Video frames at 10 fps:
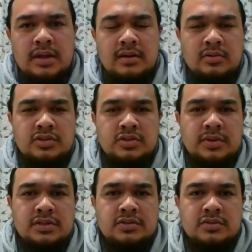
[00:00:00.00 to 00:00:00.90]
also
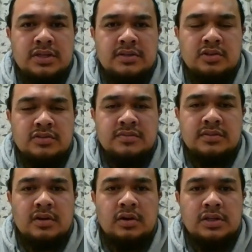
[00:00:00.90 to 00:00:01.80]
went to St. Joseph's
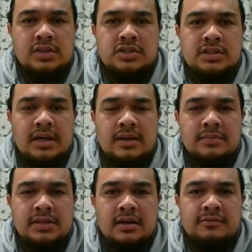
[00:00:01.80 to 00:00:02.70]
College in
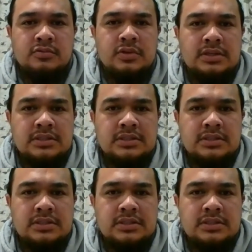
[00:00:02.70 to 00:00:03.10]
Alafua.